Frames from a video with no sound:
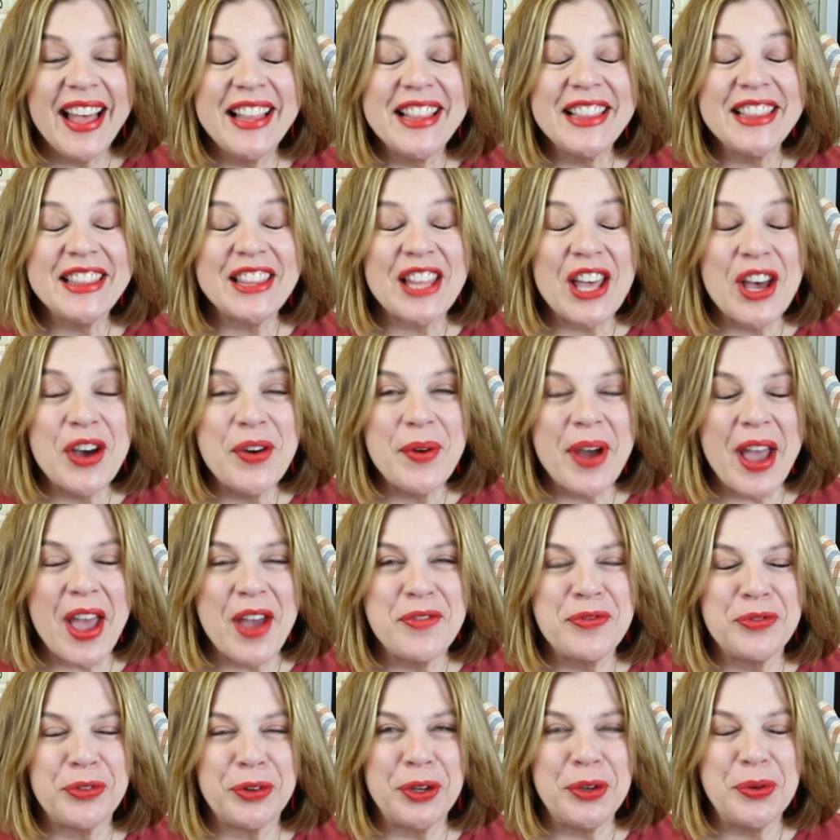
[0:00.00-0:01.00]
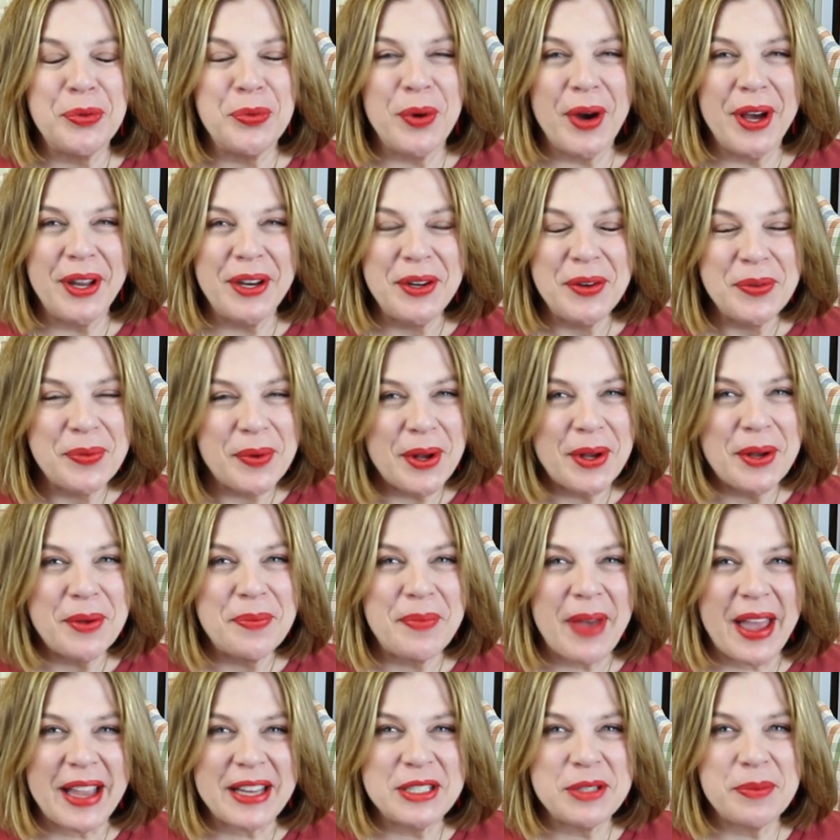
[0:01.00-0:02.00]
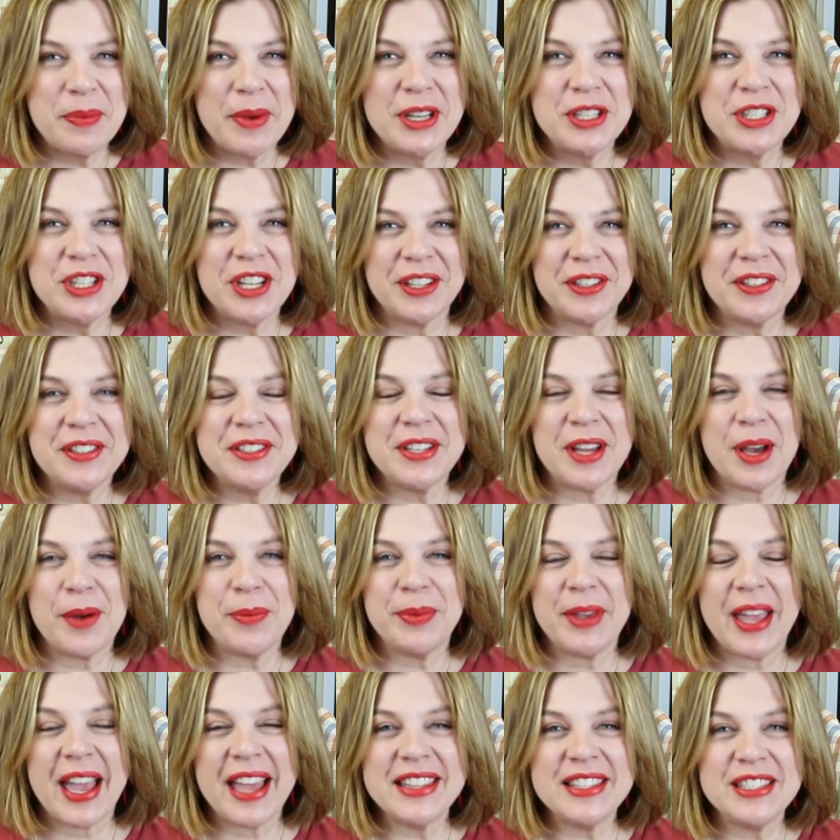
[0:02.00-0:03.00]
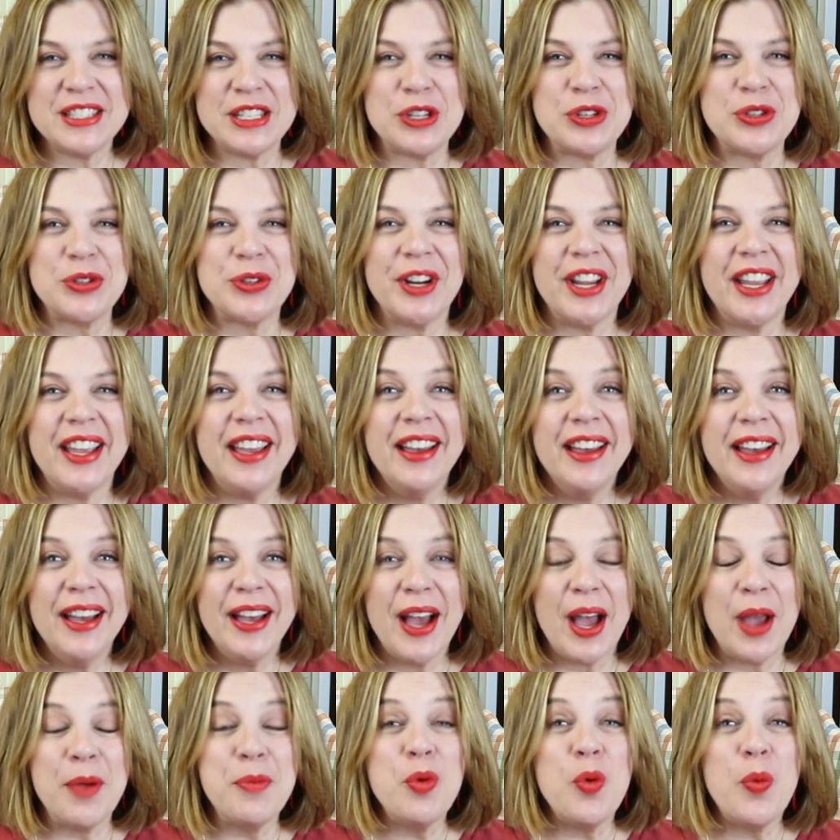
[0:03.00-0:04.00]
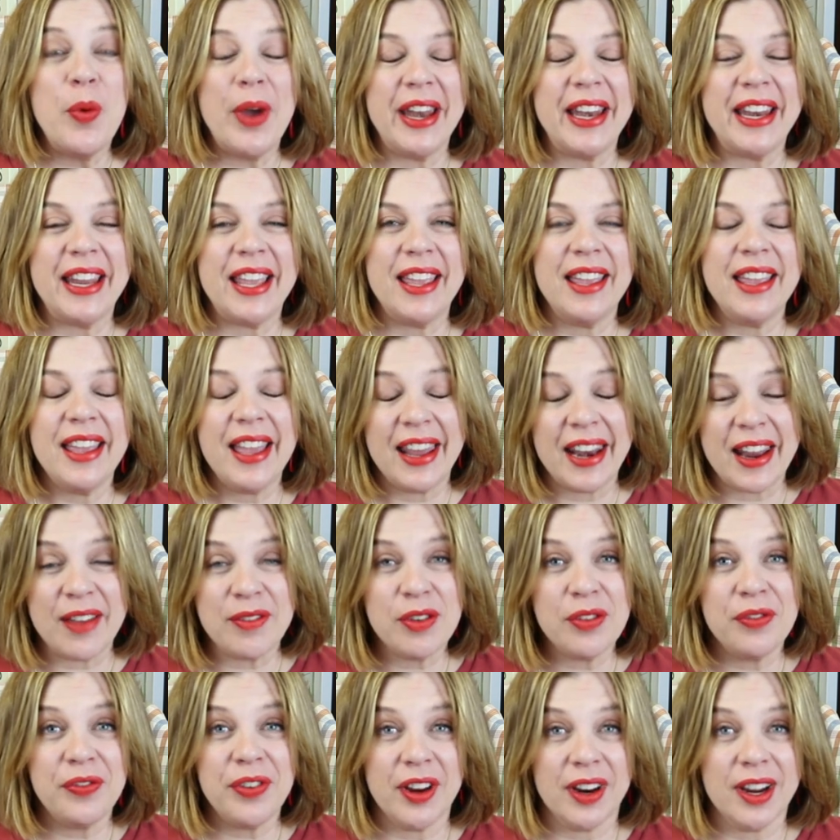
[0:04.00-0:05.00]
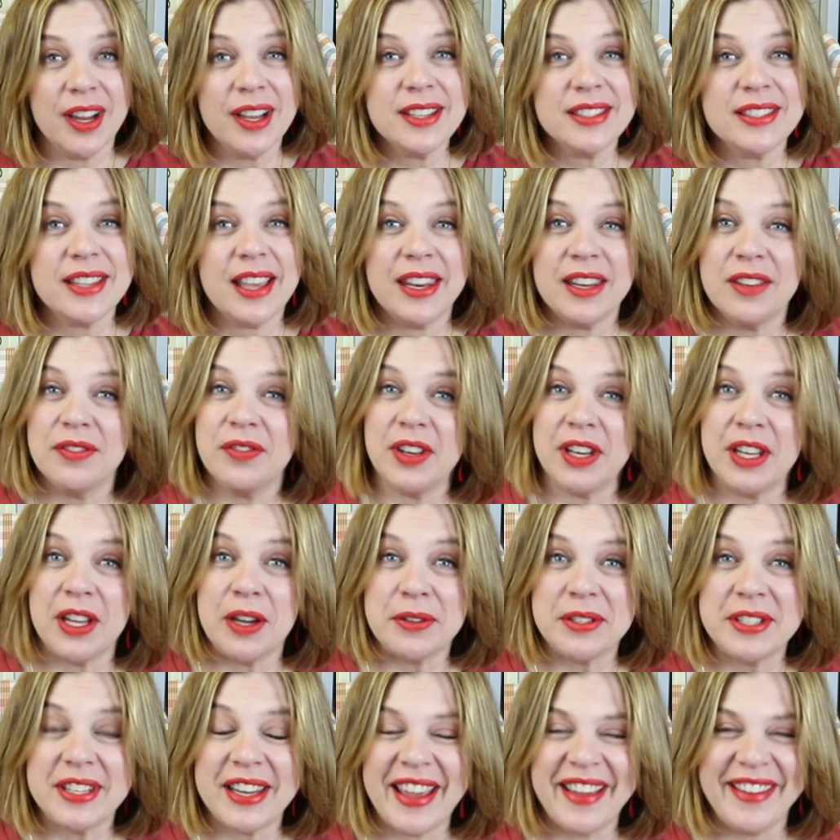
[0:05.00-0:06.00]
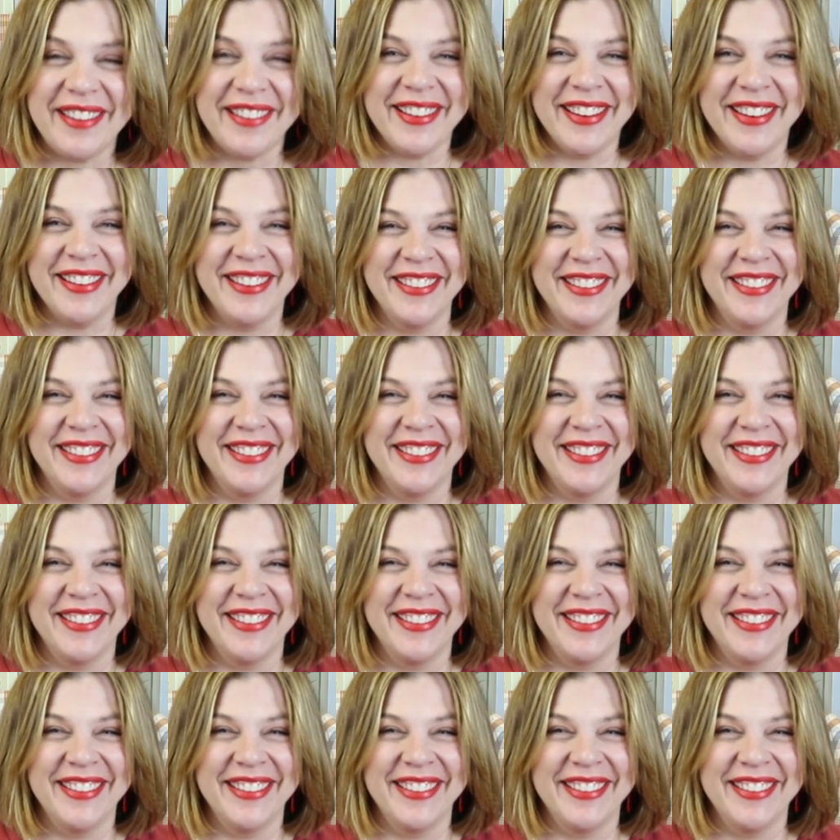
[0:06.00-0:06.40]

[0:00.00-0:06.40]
Hello everyone and welcome back to my channel TomKat Stitchery. I'm Whitney and I have a very exciting video today.